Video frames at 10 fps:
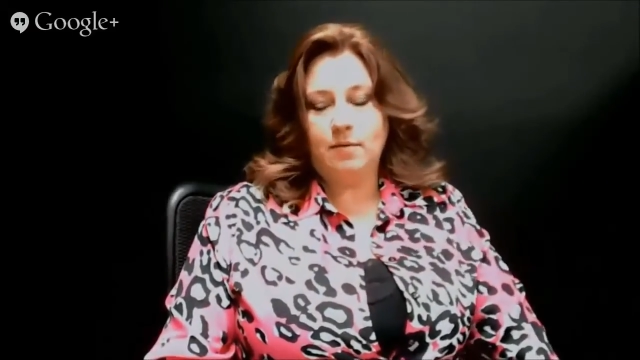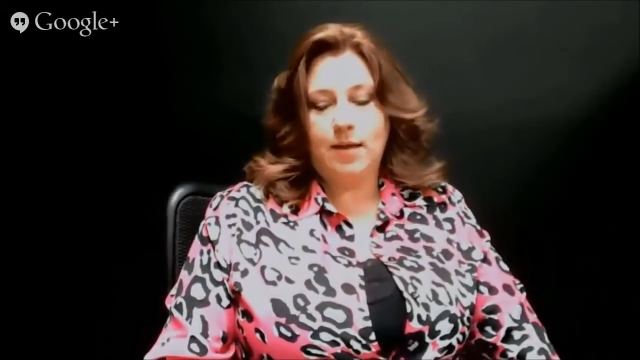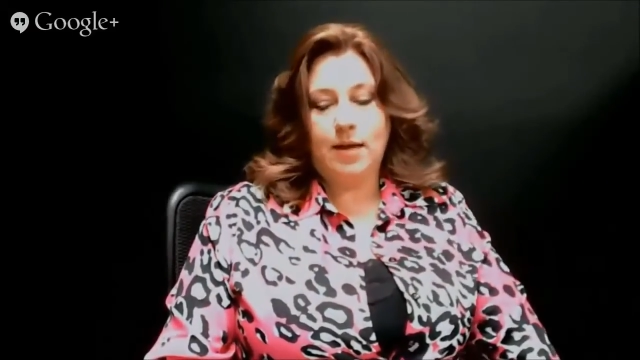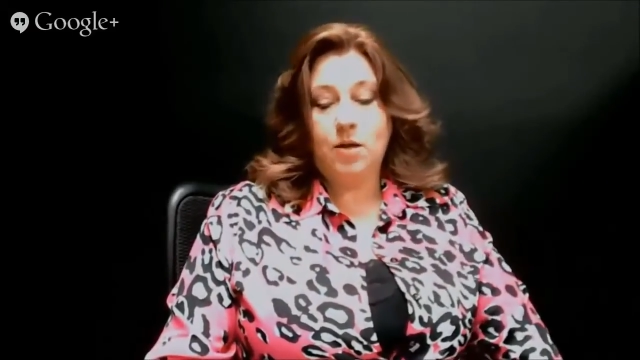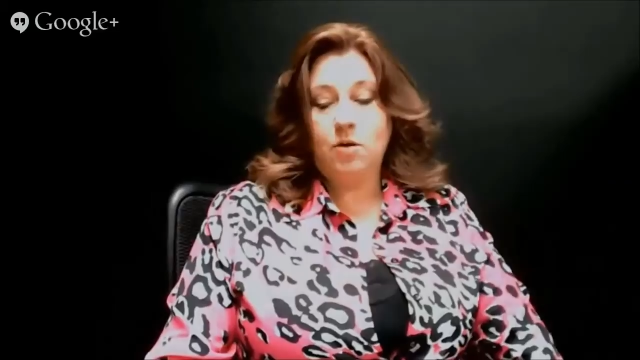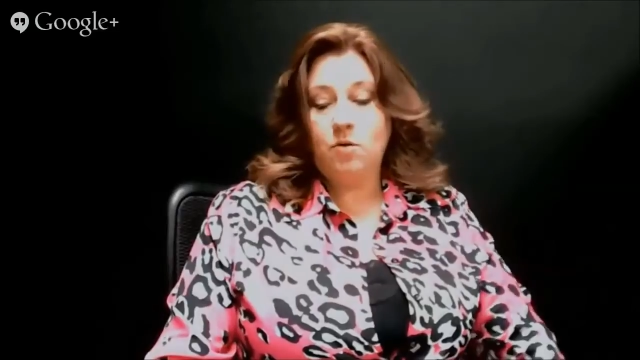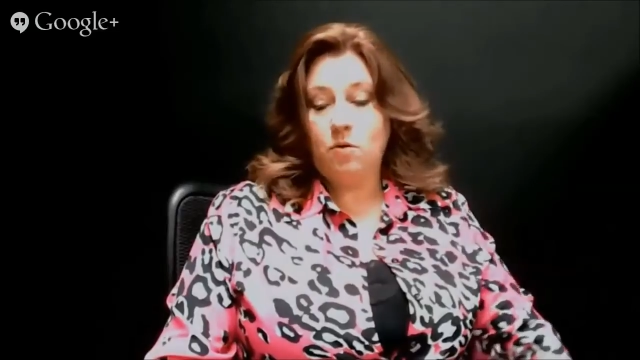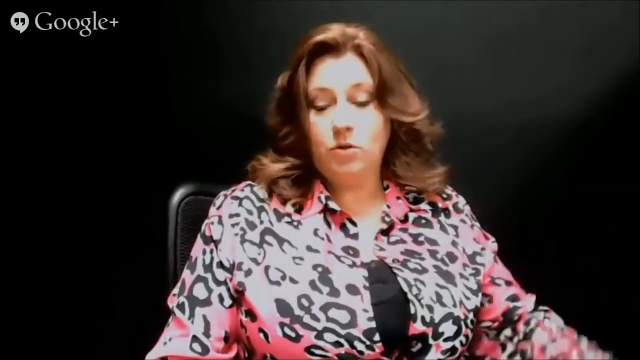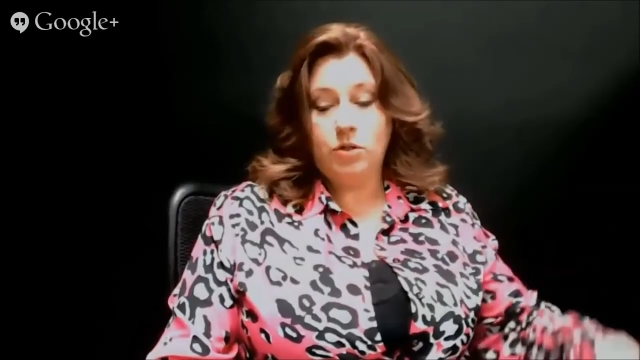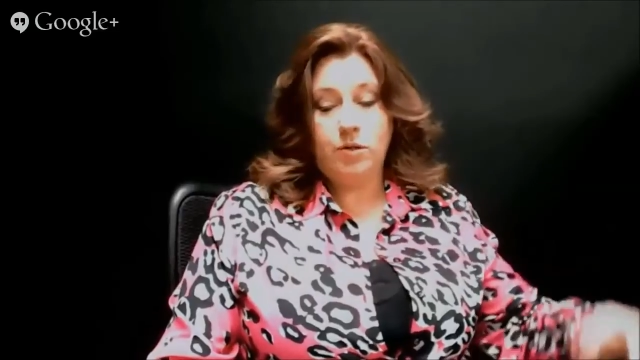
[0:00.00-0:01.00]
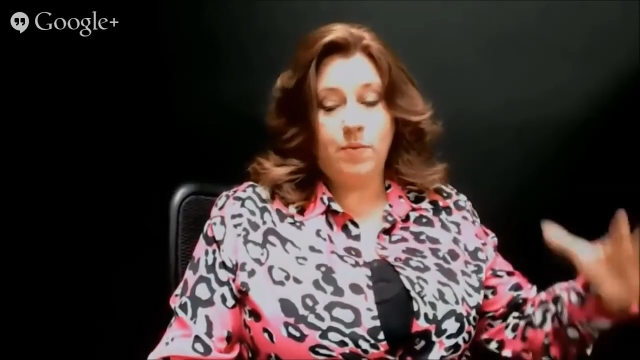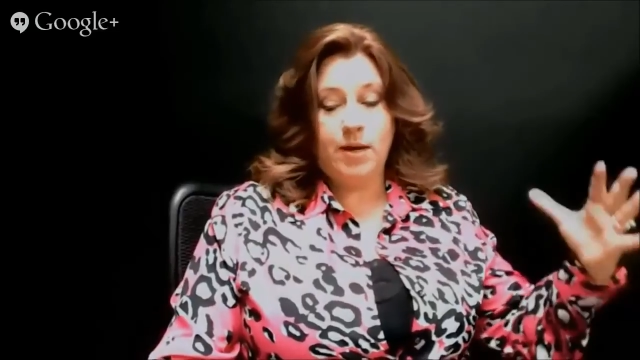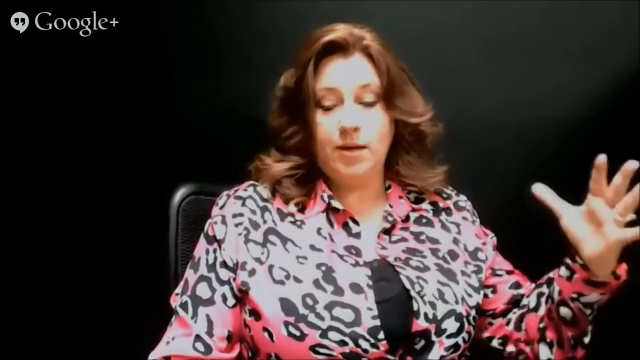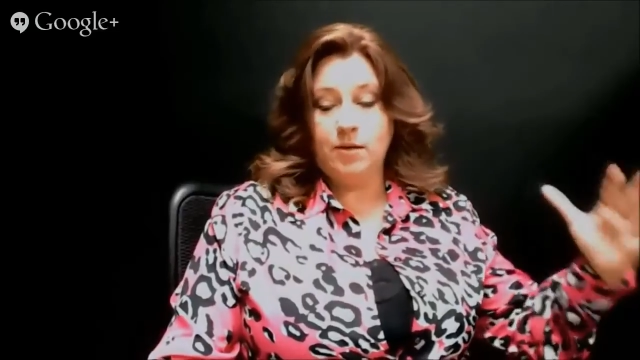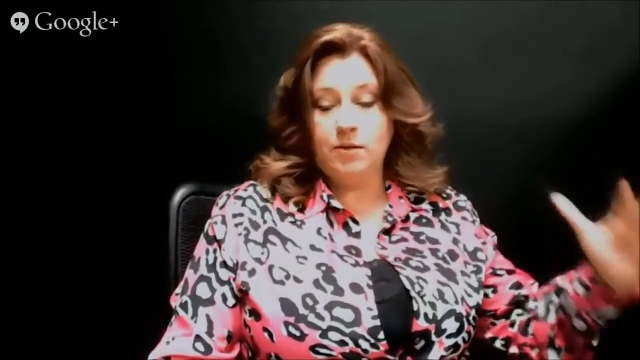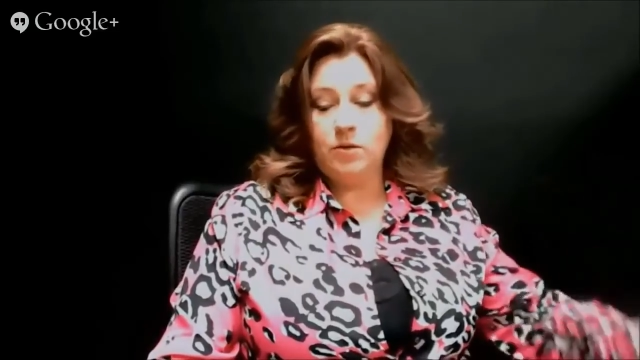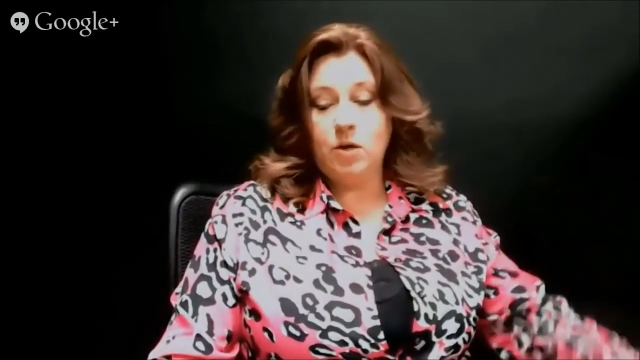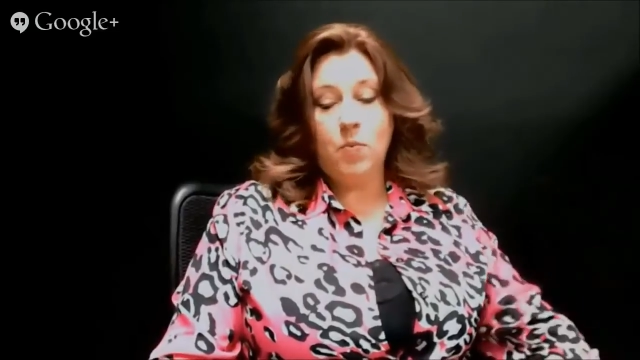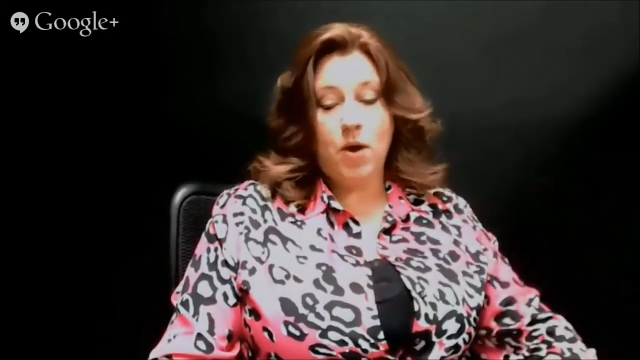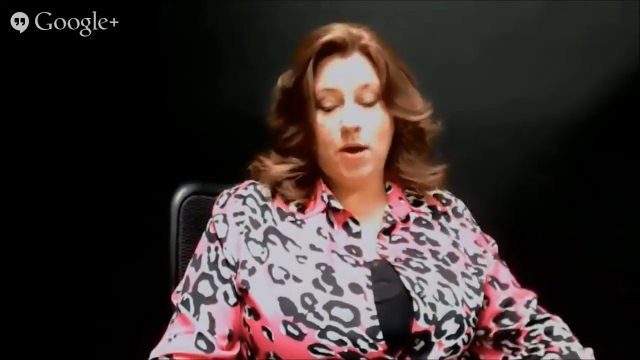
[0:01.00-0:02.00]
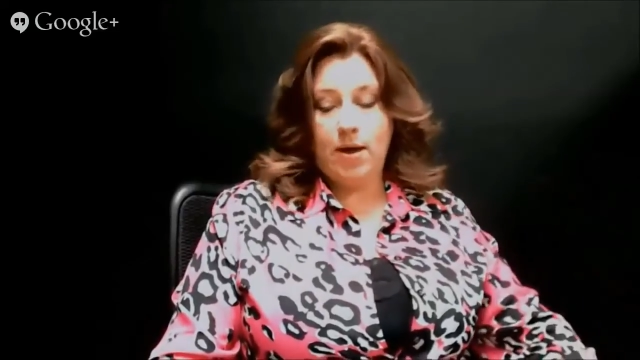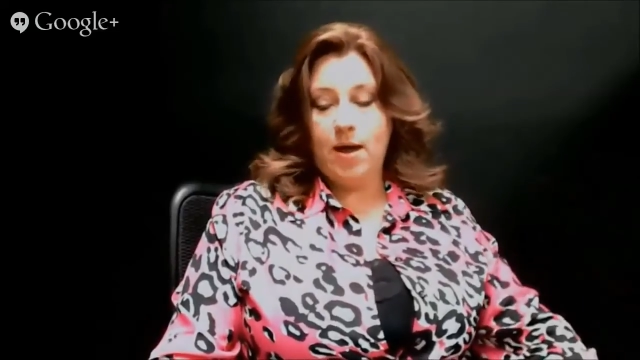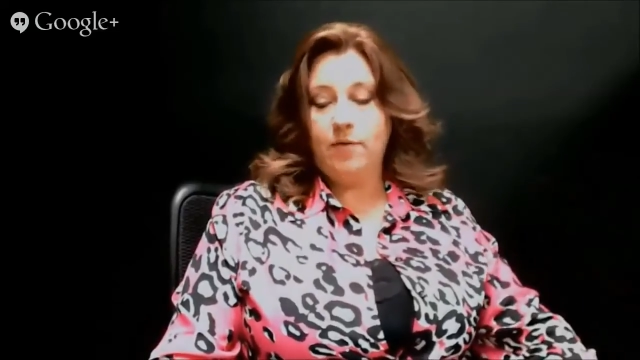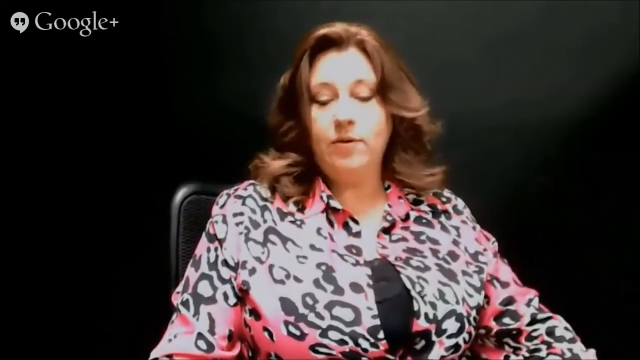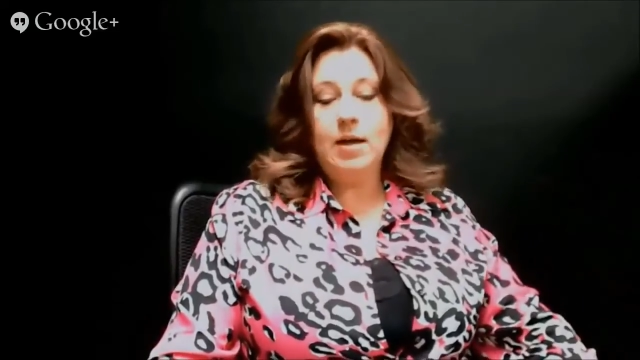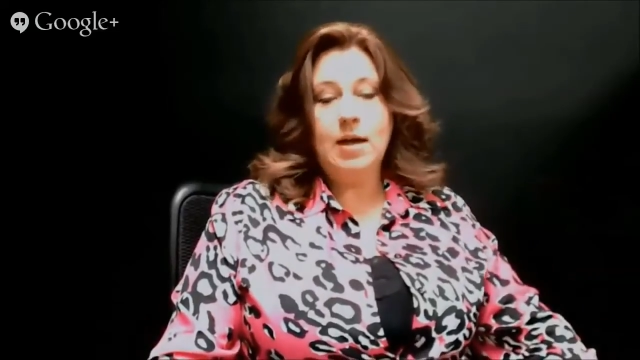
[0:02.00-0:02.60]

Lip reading: you should be so proud of,